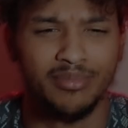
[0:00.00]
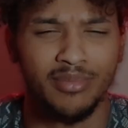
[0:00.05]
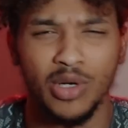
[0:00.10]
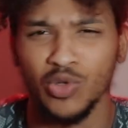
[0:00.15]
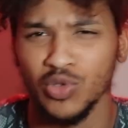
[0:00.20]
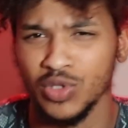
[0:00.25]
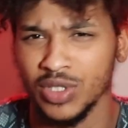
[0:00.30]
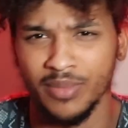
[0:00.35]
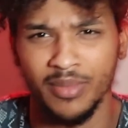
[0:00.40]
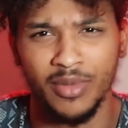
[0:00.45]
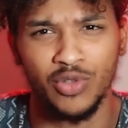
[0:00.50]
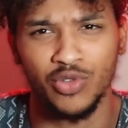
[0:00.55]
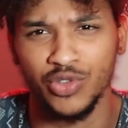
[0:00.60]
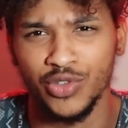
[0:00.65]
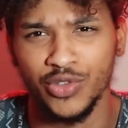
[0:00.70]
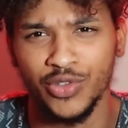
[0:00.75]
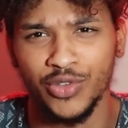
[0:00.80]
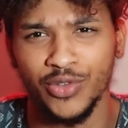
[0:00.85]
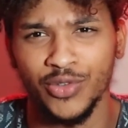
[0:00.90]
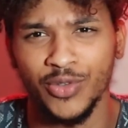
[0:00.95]
the most
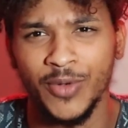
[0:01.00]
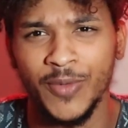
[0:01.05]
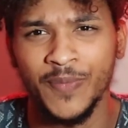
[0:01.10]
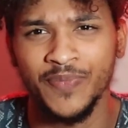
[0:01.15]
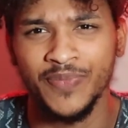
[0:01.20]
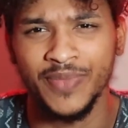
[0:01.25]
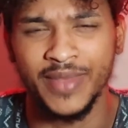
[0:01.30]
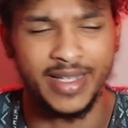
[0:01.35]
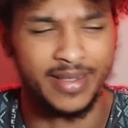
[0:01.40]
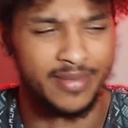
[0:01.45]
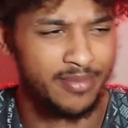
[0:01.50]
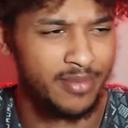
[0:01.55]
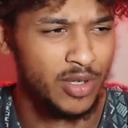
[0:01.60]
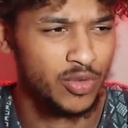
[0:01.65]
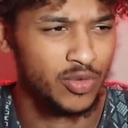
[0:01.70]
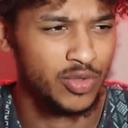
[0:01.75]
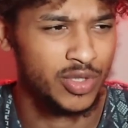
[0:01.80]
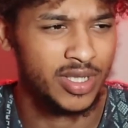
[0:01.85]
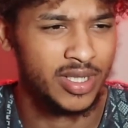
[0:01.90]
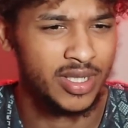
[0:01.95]
emotional
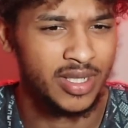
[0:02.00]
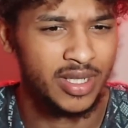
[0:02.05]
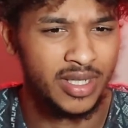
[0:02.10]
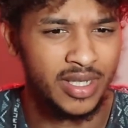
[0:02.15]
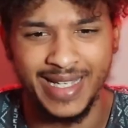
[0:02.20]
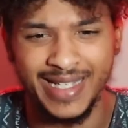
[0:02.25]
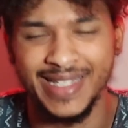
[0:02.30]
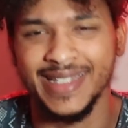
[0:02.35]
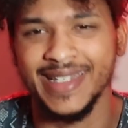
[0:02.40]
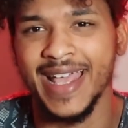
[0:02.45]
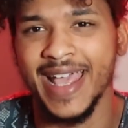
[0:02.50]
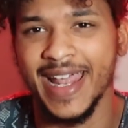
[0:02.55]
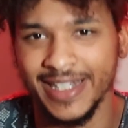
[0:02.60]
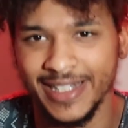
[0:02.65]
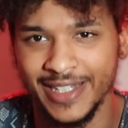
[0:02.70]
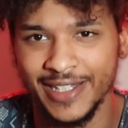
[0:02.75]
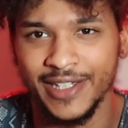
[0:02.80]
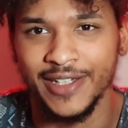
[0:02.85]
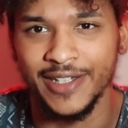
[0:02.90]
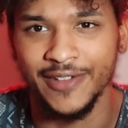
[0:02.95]
and most
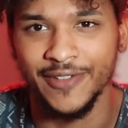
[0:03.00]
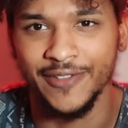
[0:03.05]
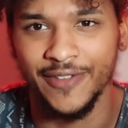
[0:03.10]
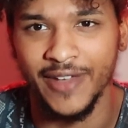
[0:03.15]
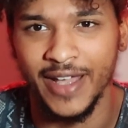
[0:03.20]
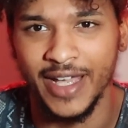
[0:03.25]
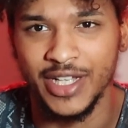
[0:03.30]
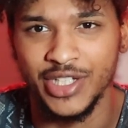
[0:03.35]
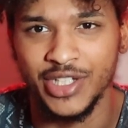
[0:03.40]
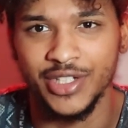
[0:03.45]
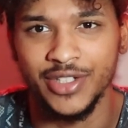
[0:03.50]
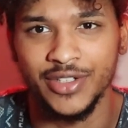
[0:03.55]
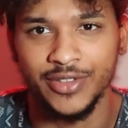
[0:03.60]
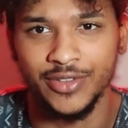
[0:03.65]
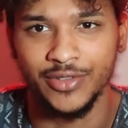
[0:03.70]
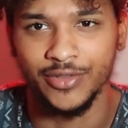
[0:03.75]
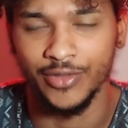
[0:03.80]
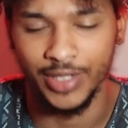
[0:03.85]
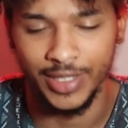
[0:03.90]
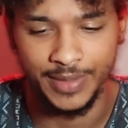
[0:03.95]
ecstatic
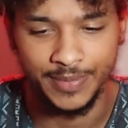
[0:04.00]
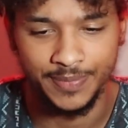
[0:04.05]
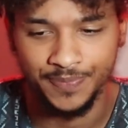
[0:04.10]
fashion,